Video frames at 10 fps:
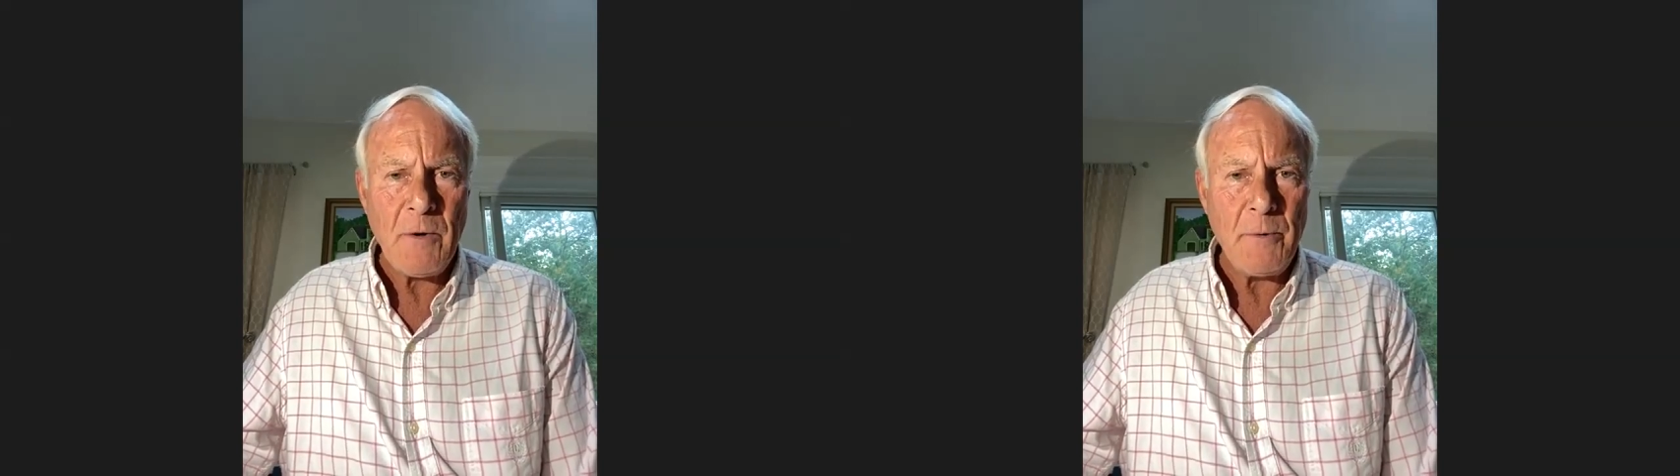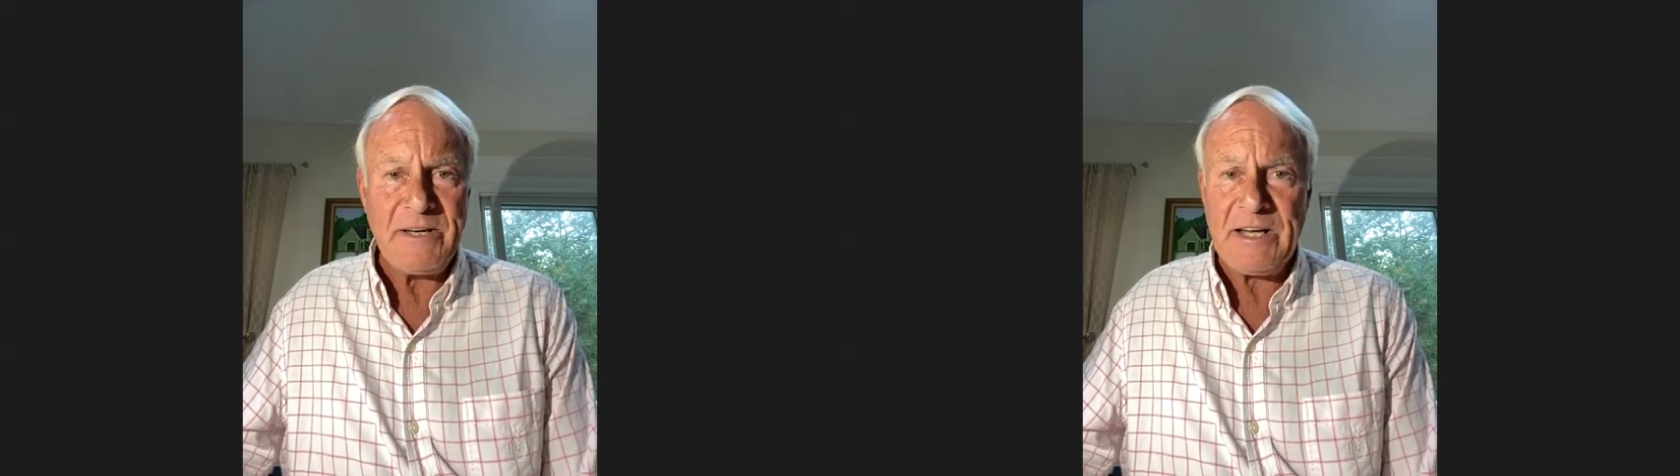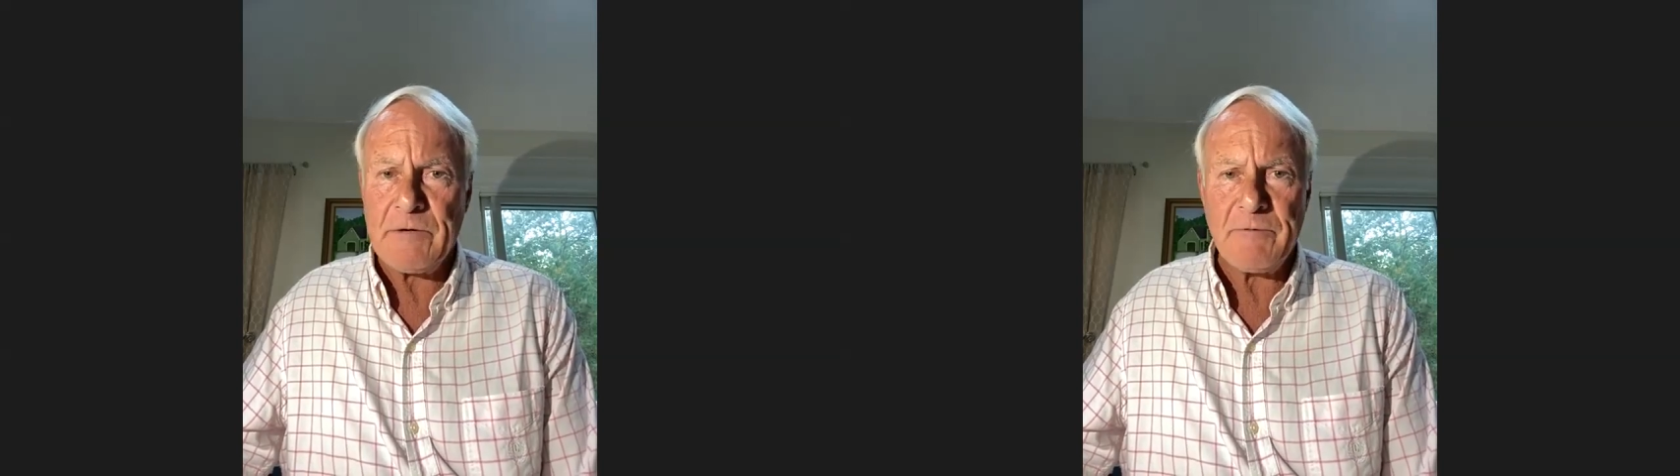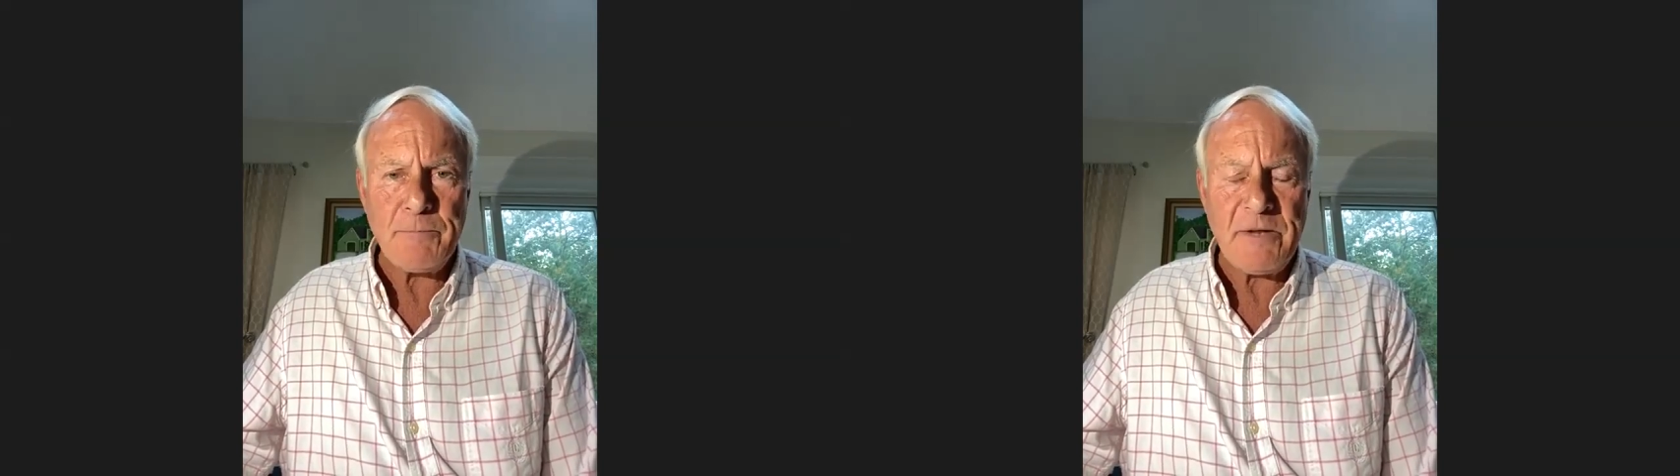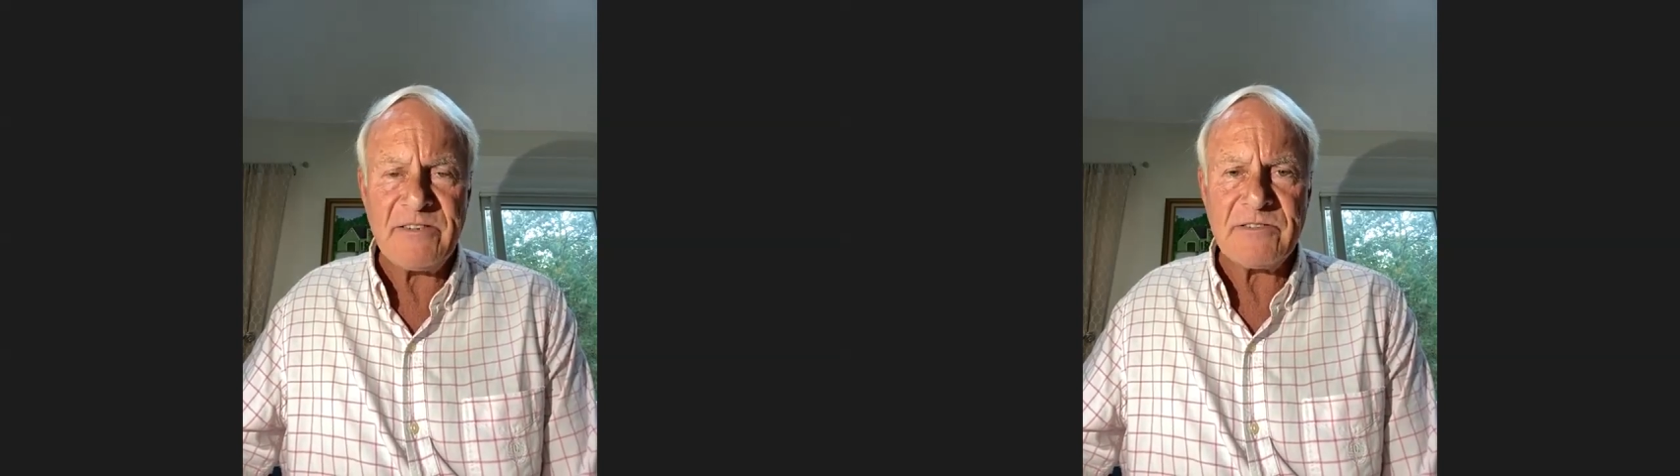we need to
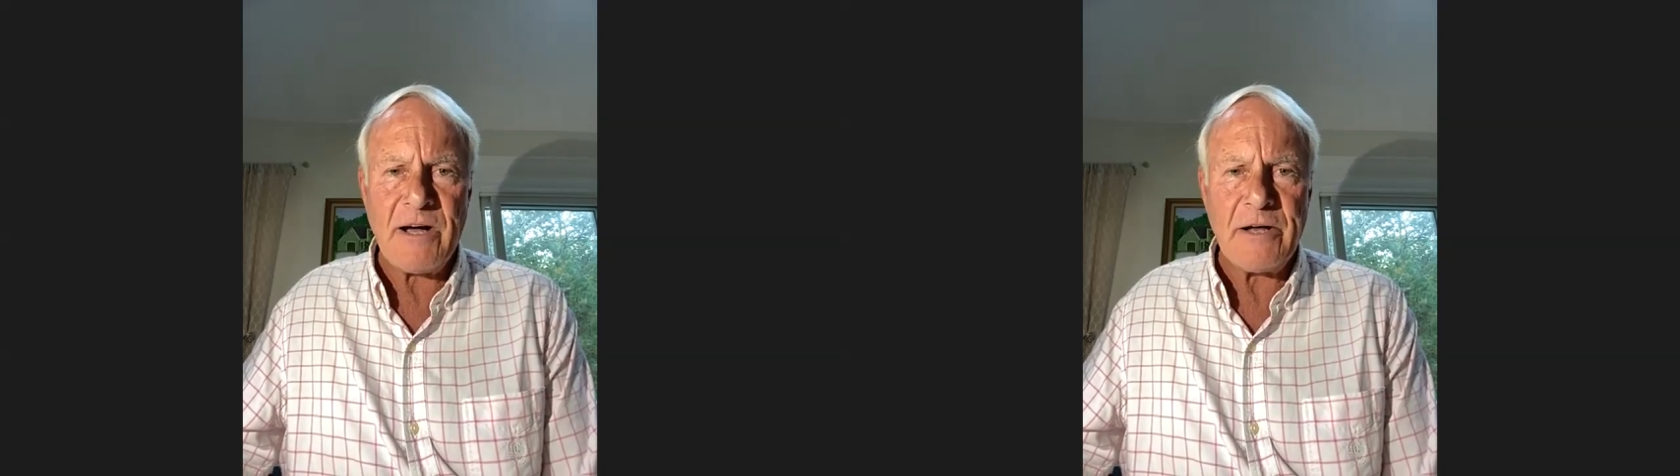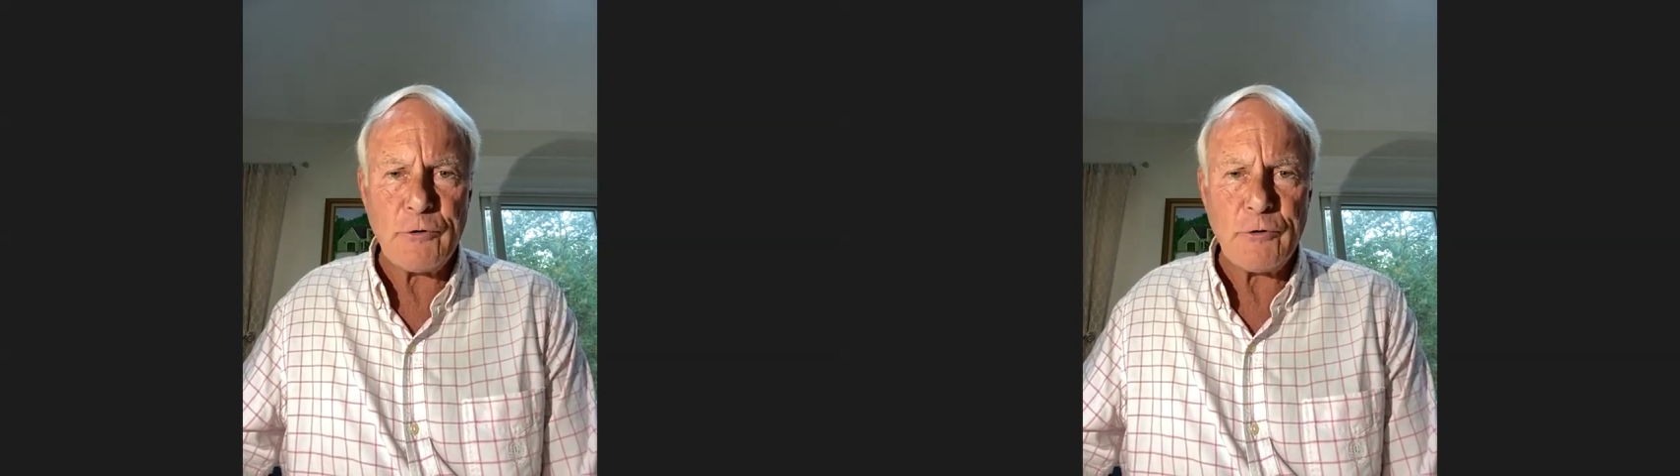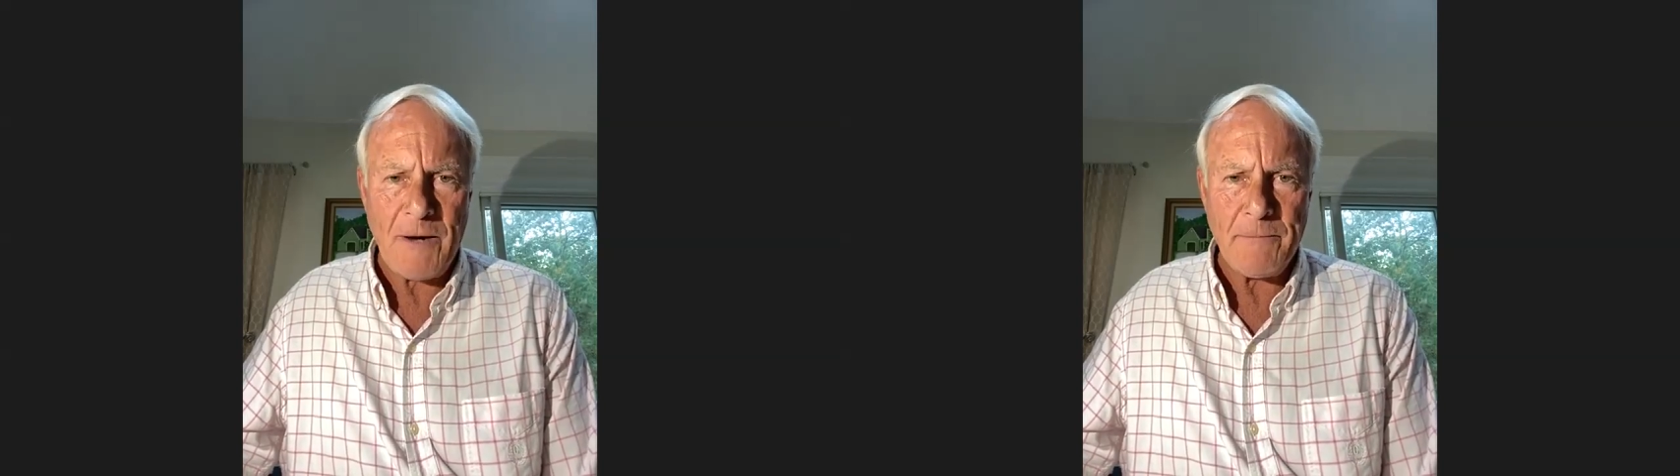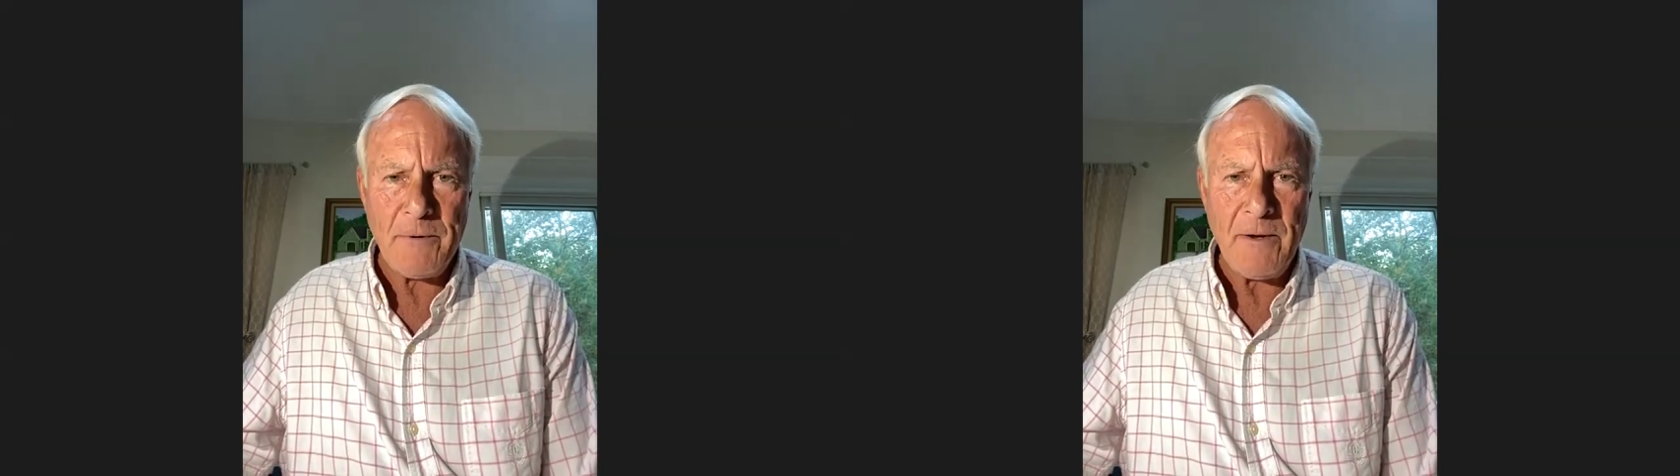replace Donald Trump.